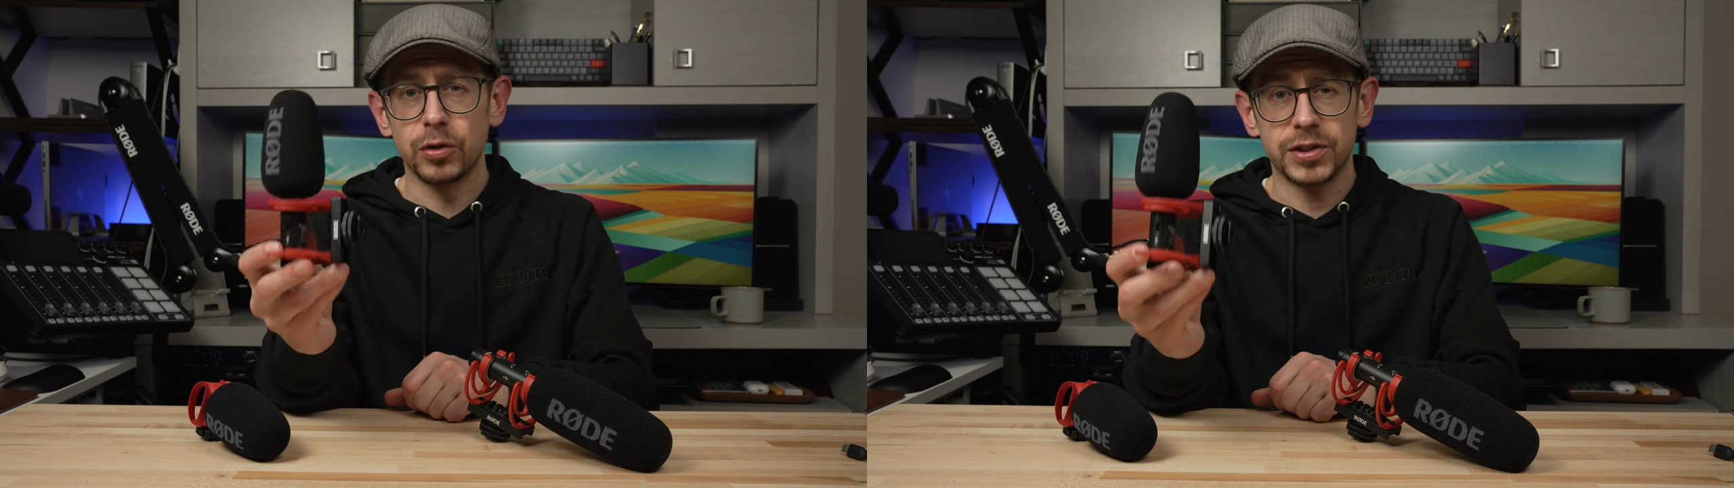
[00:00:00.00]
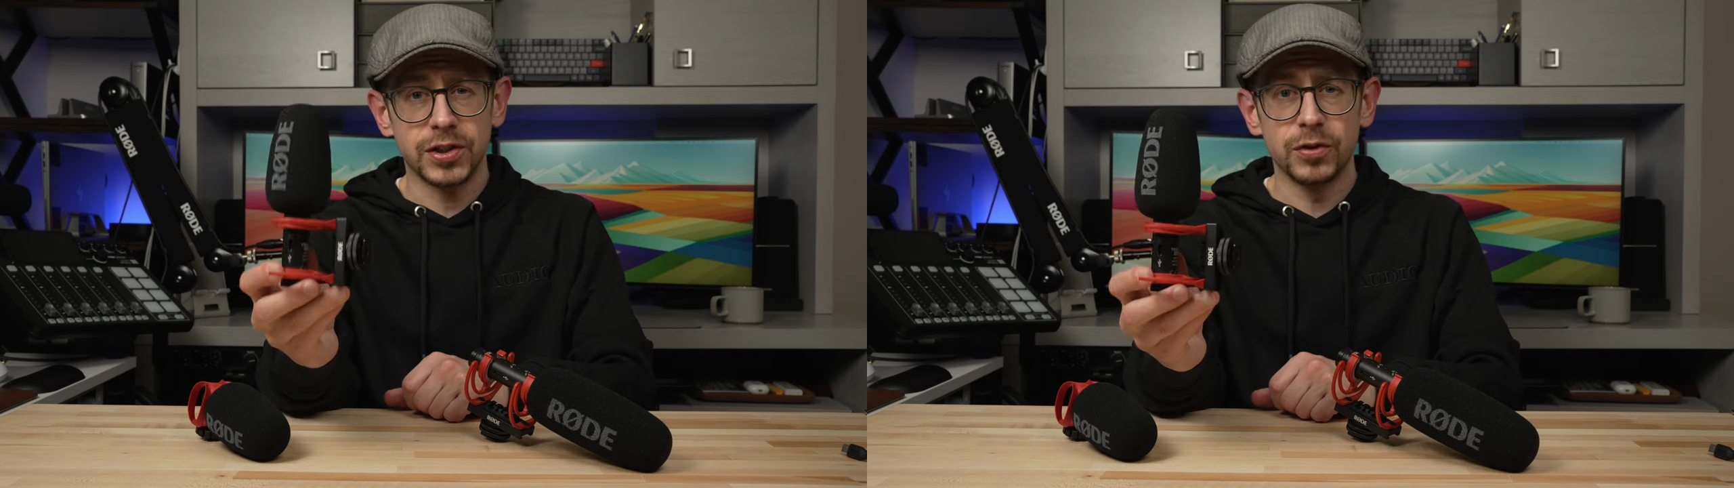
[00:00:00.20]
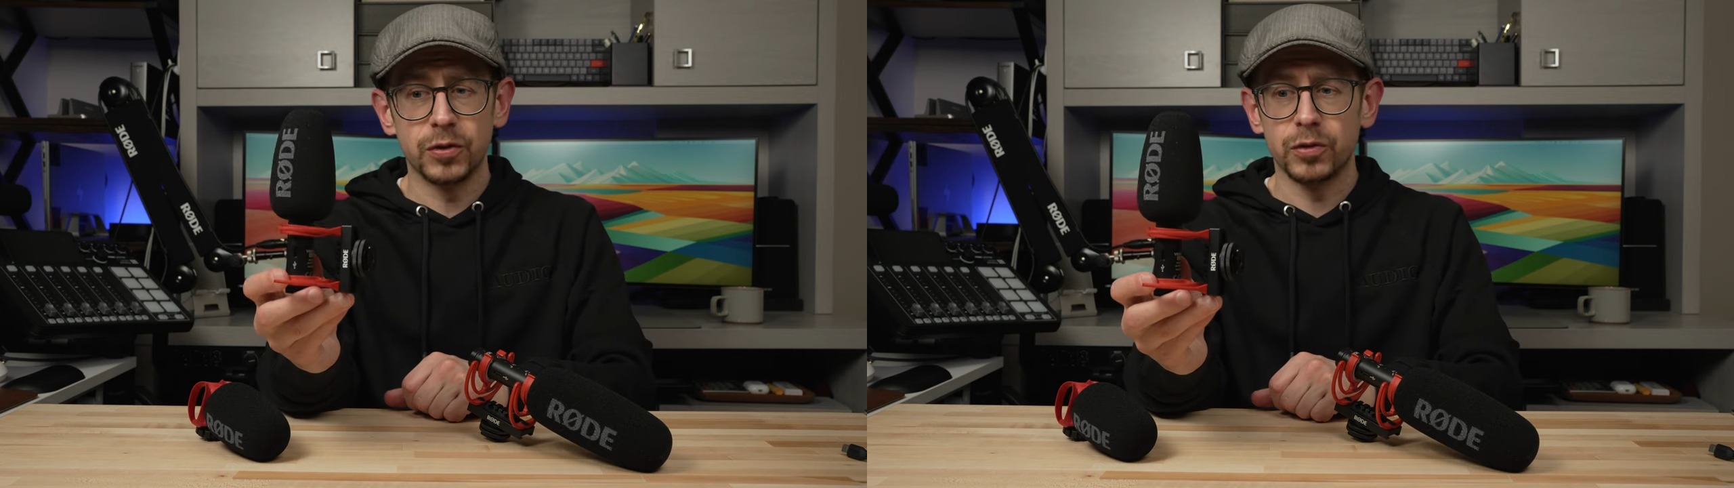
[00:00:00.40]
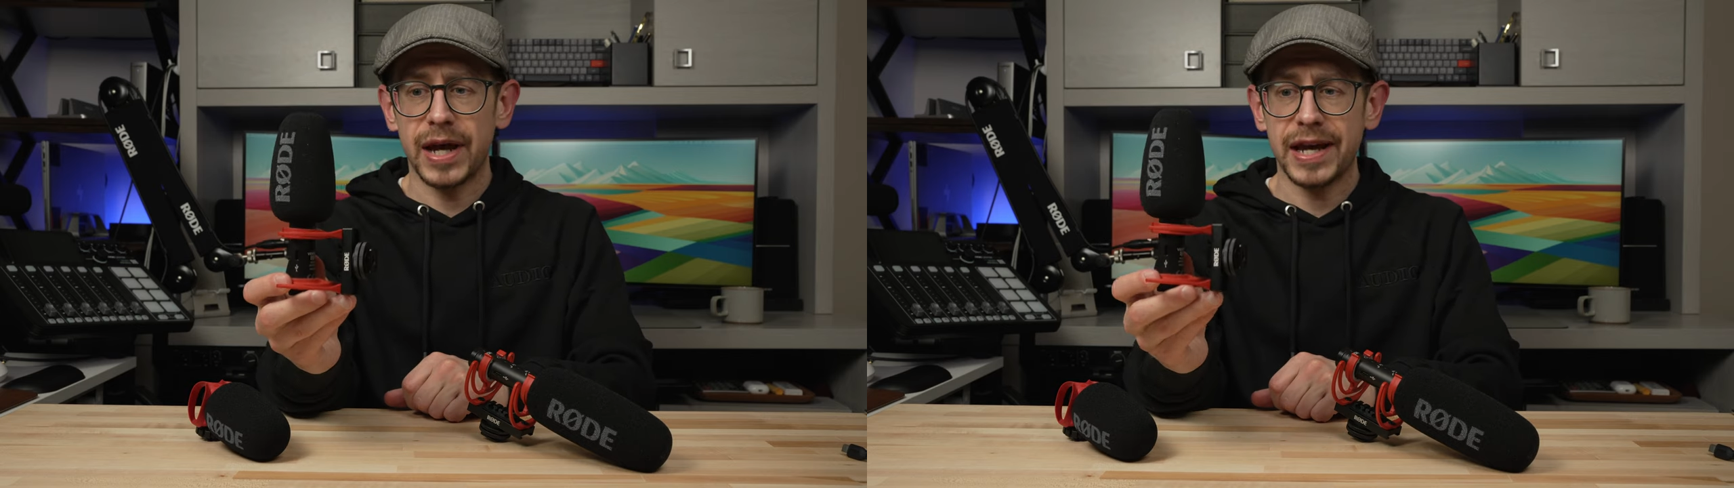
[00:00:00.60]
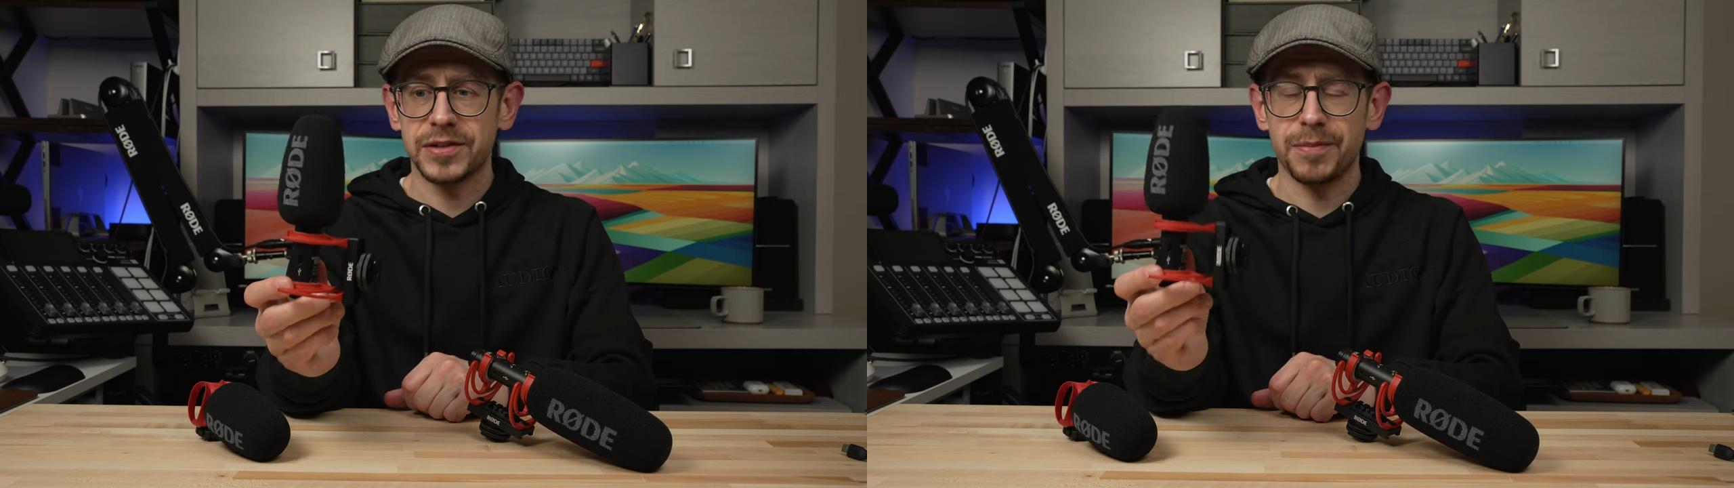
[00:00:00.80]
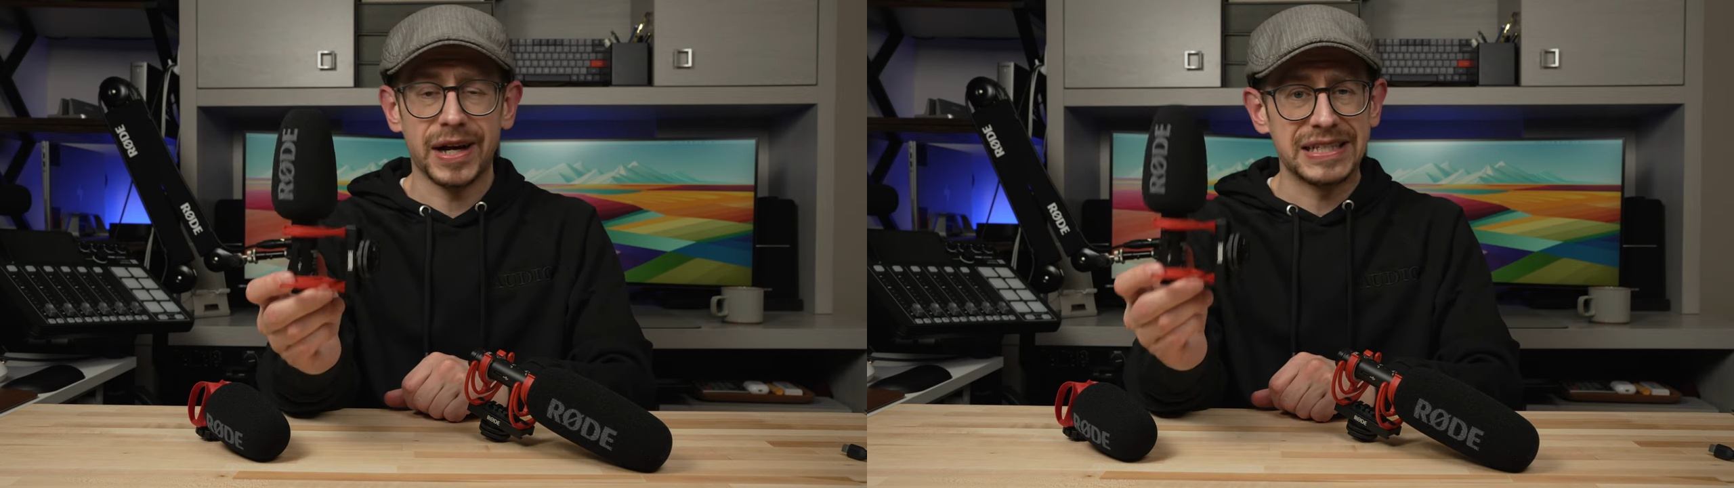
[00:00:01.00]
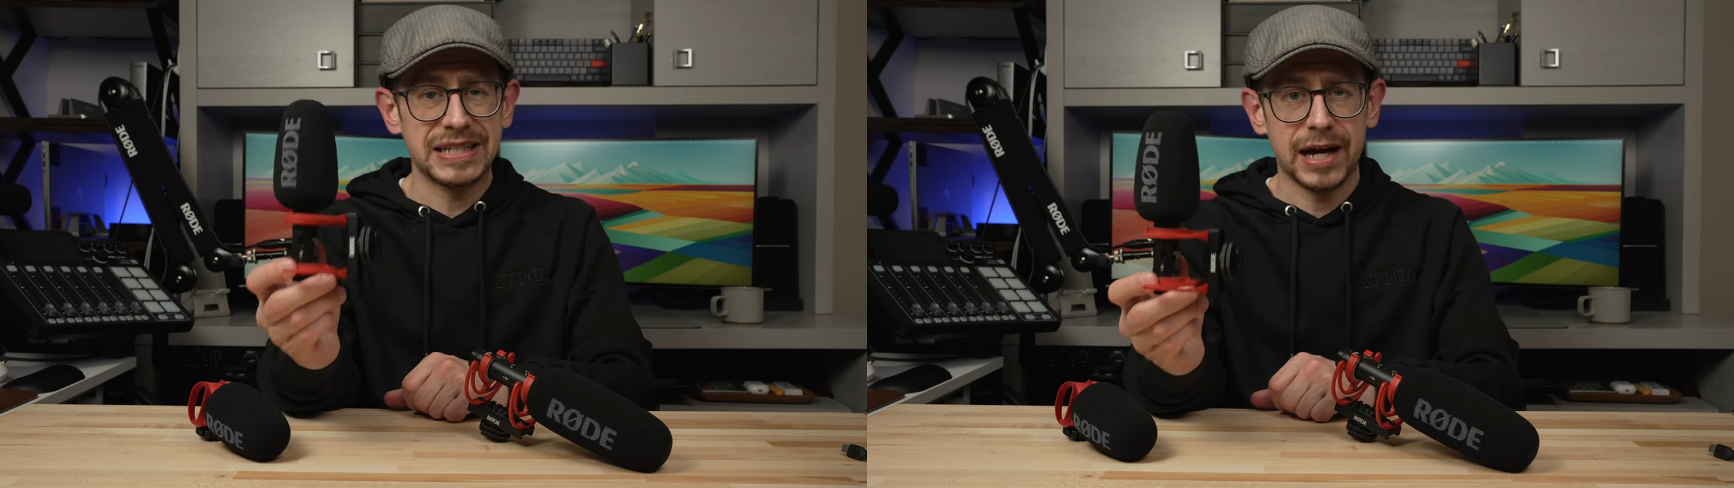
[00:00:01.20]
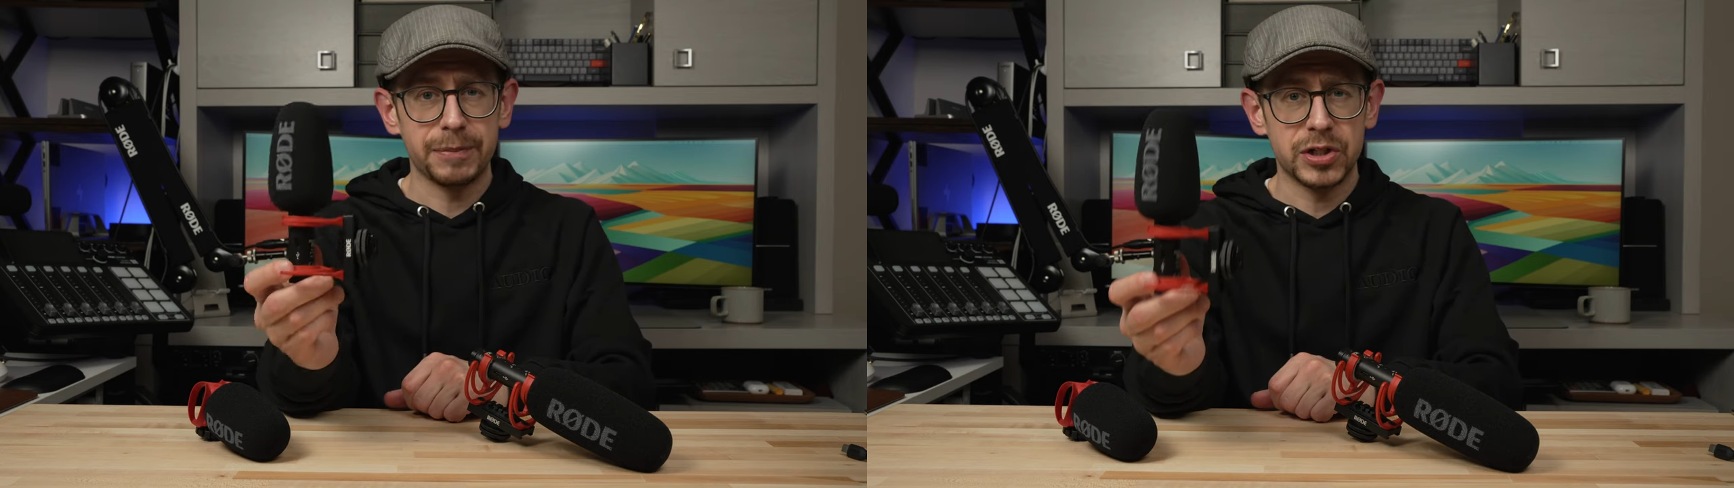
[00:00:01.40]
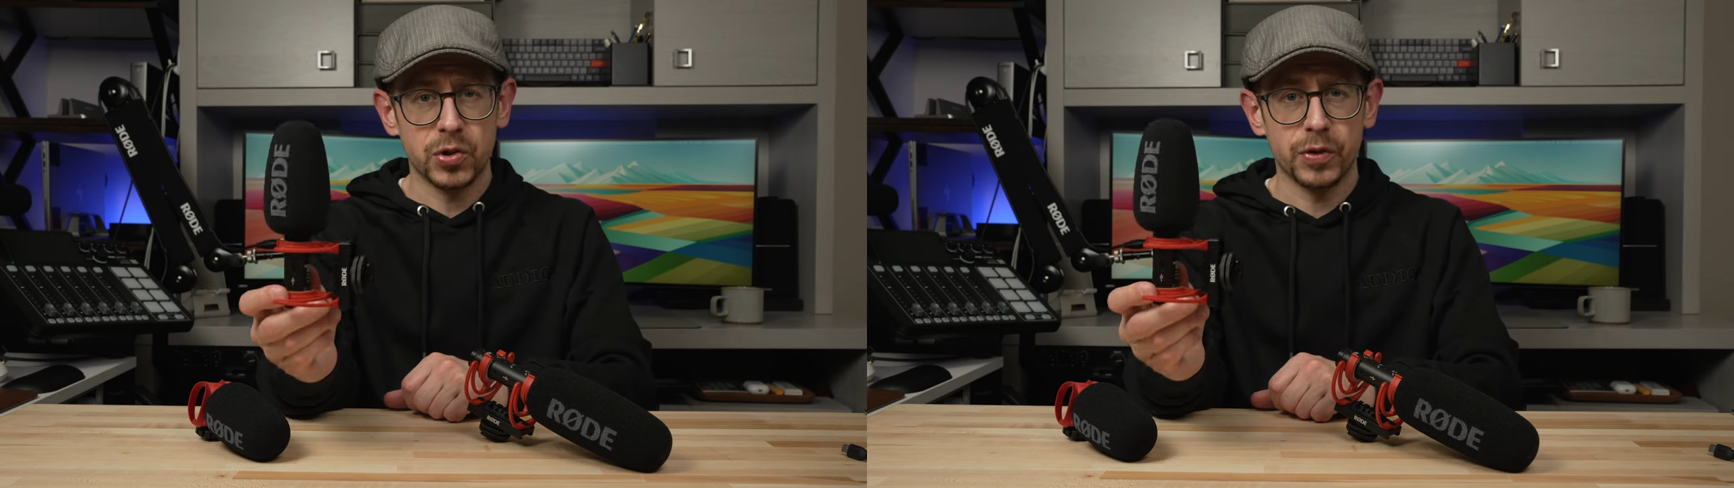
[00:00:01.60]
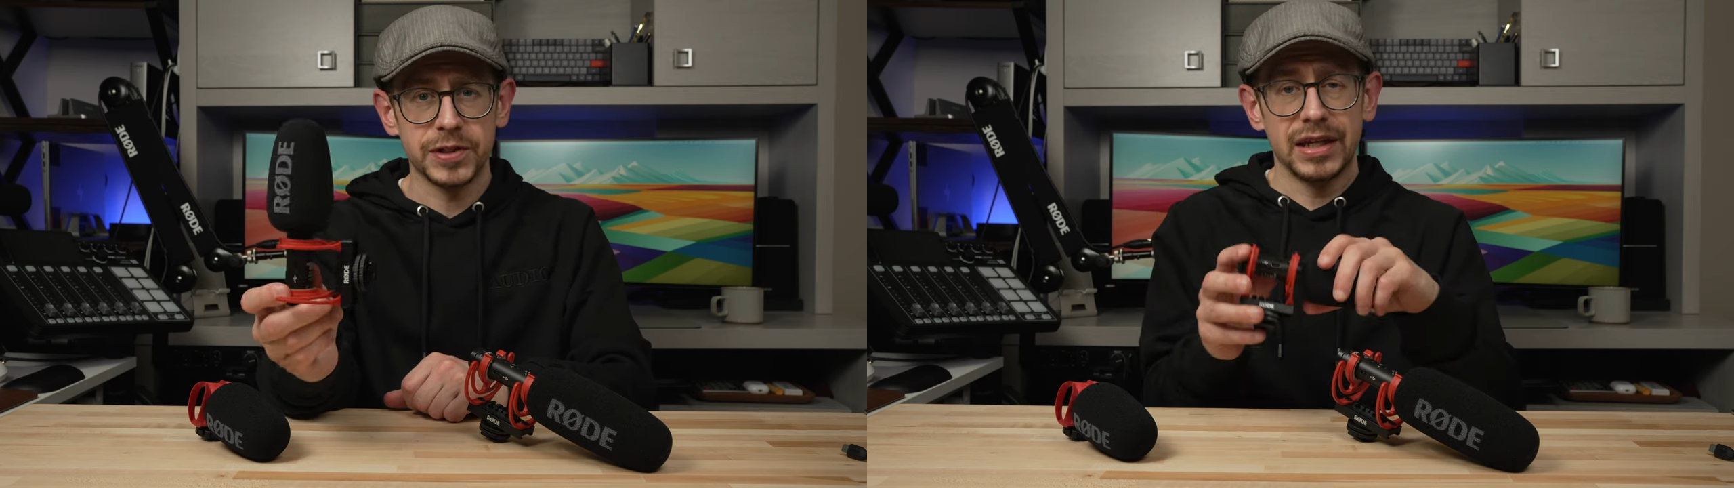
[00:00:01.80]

II as my top choice.